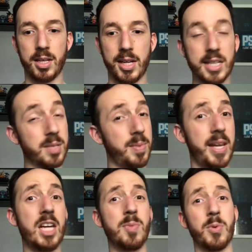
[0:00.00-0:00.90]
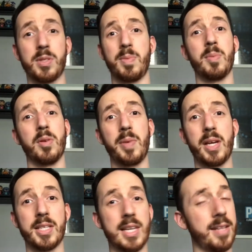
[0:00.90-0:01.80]
gets some engagement with some people,
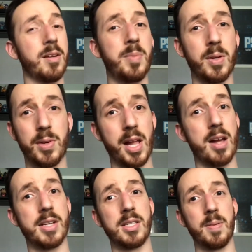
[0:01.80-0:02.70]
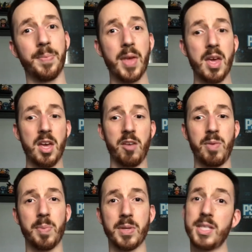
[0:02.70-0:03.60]
because I think that would be really awesome if
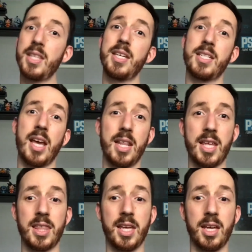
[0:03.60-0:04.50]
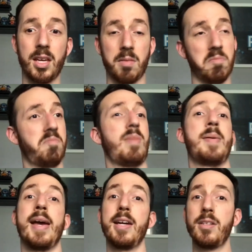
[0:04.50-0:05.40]
people see this and they think,
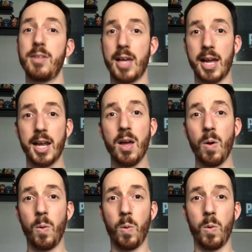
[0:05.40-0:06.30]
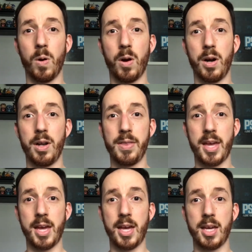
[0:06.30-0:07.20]
maybe I could do that, or
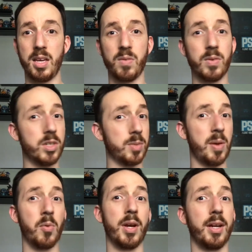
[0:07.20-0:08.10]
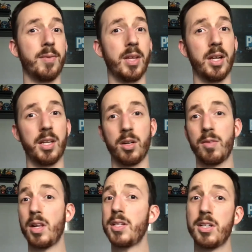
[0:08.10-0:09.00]
they even just maybe want to get a little
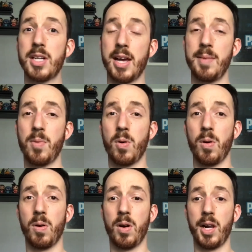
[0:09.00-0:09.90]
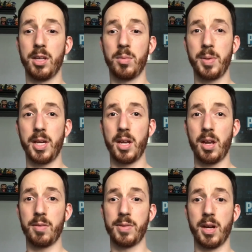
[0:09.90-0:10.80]
volunteer time or a little bit
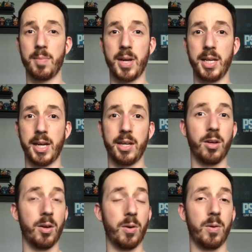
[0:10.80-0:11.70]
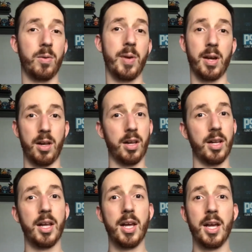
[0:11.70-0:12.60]
of their money. I know we
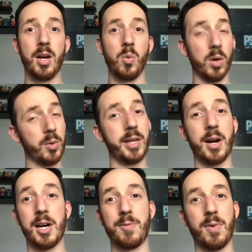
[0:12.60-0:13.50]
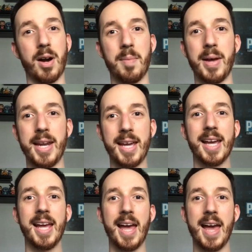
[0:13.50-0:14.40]
all work really hard for our money,
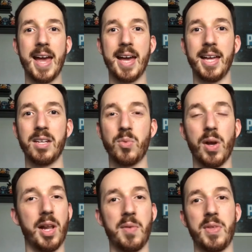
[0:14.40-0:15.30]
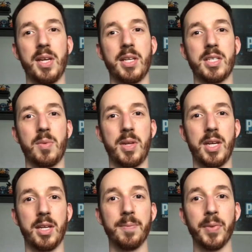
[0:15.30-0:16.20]
and we all have things that we
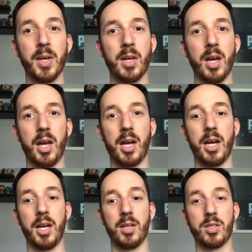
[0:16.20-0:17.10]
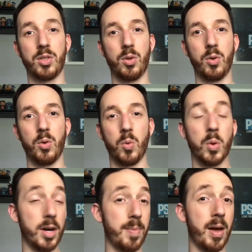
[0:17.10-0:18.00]
need to
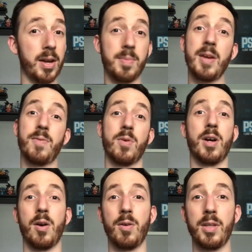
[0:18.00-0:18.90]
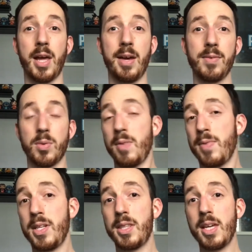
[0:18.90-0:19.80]
worry about and pay for in our own lives, or
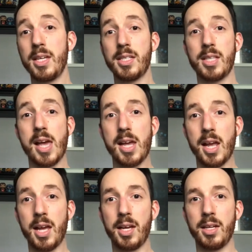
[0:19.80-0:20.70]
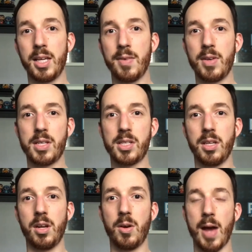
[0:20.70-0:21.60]
even things that give us,
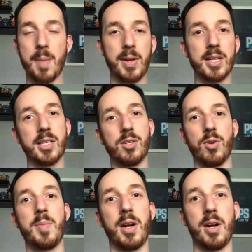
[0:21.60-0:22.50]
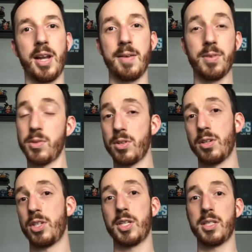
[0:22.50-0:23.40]
happiness and enjoyment in our life. Those
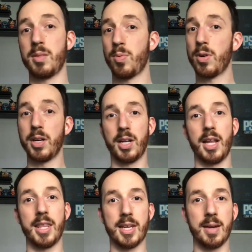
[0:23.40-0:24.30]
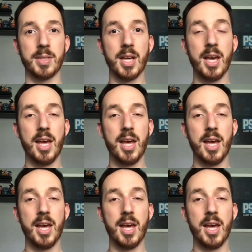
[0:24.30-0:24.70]
are just as important a lot of the times.